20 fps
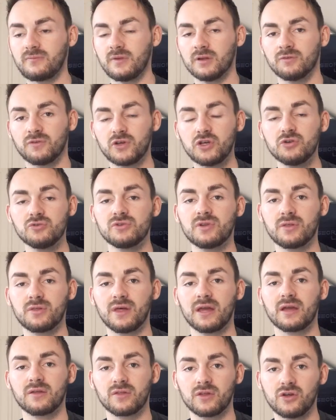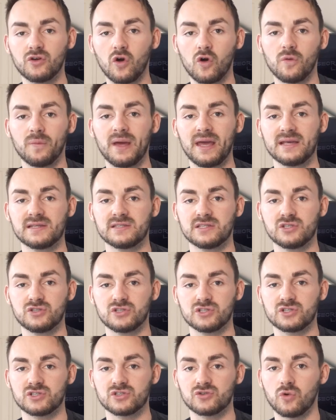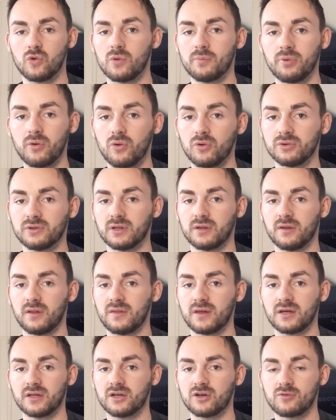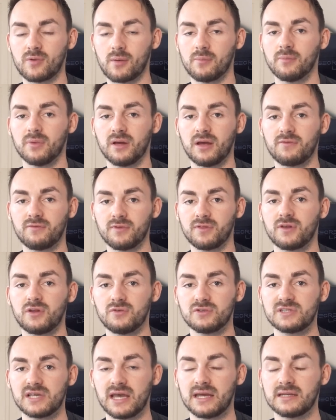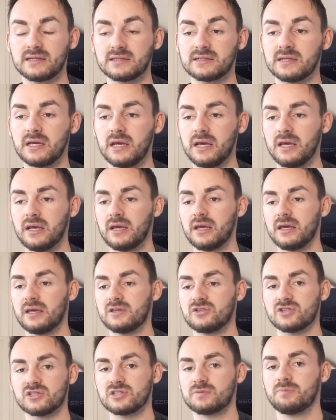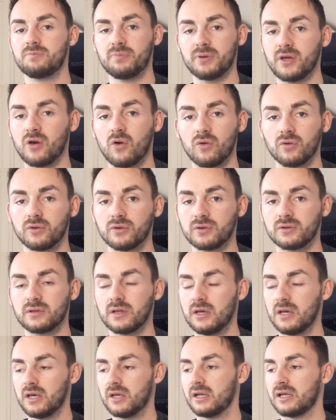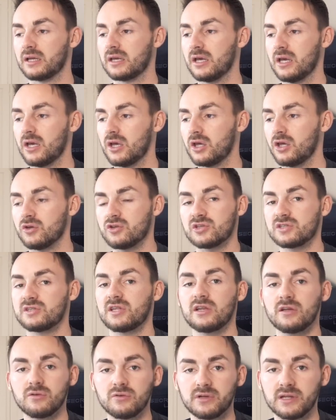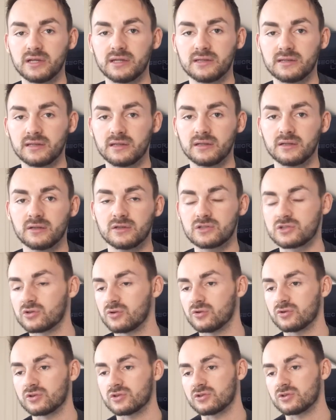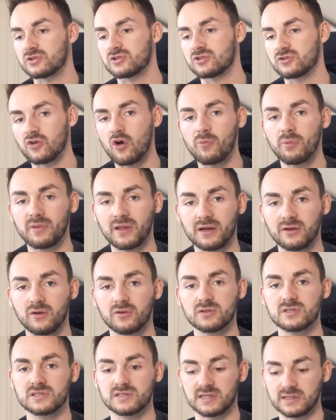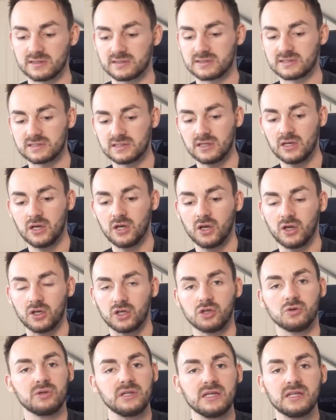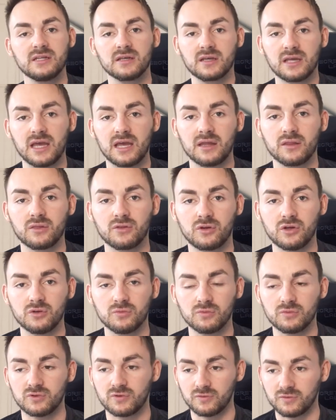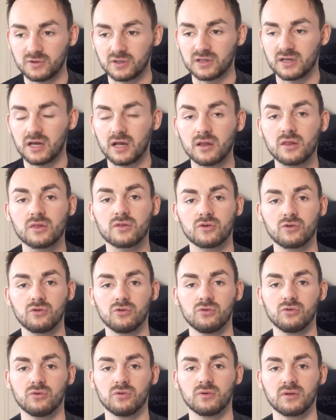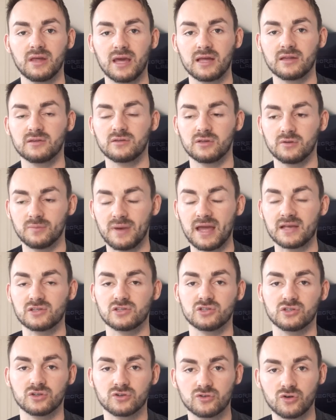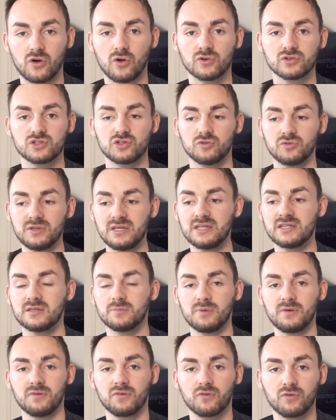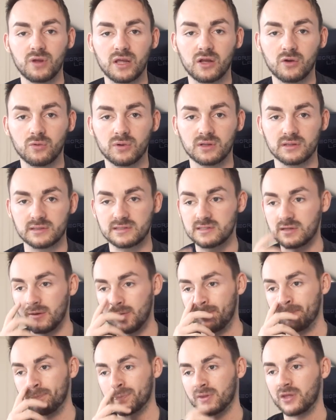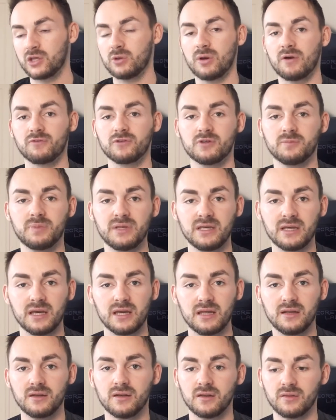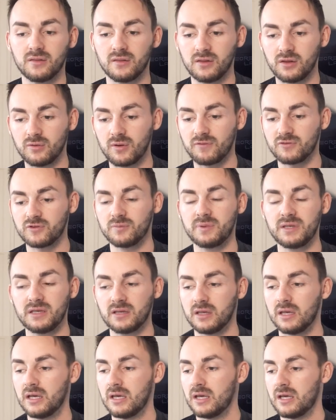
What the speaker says: For you to think that your message is so important that they're gonna remember everything you send is just beyond, like, you're just deluded. So stop with that nonsense. You need to get, to cut through and get your message across, you need to be frequent. You have to be